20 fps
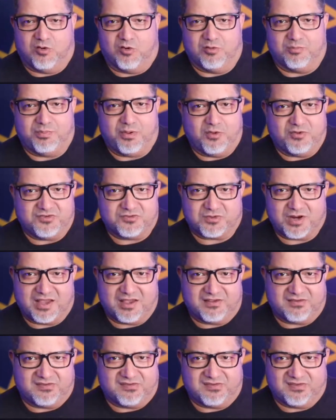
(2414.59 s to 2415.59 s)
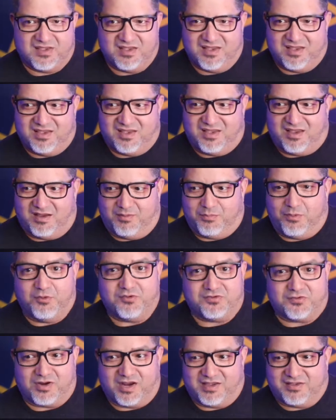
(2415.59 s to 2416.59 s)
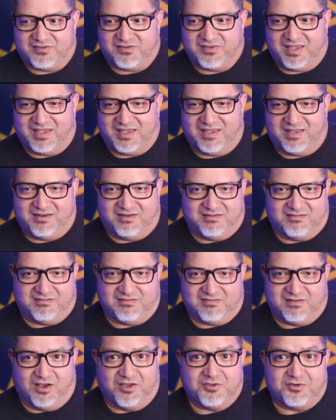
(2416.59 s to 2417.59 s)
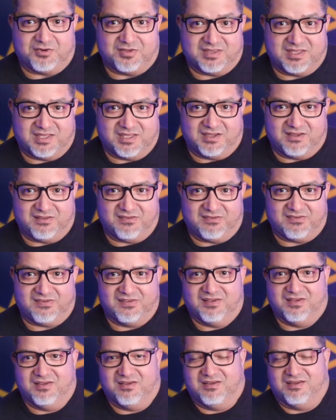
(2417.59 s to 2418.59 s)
or Postgres and other things